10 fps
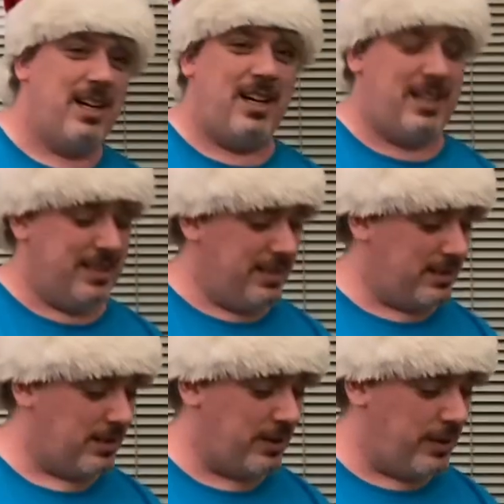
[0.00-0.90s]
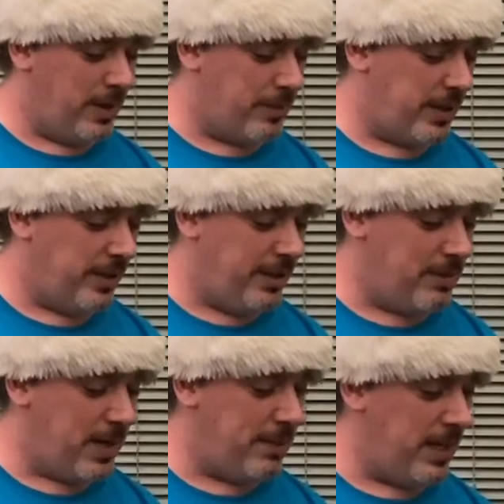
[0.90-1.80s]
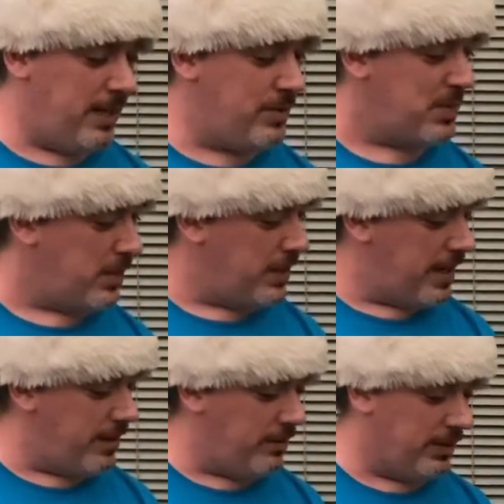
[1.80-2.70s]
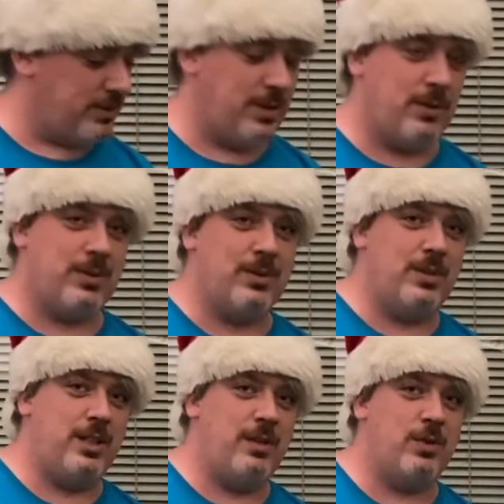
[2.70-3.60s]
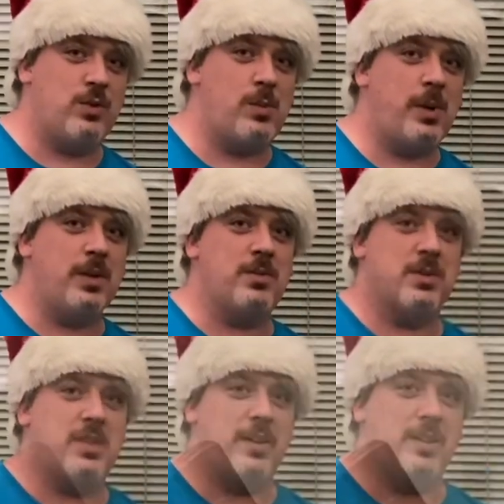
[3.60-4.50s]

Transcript: Uh, it's all going up on our eBay page, but now let's go through the individual parts we're selling.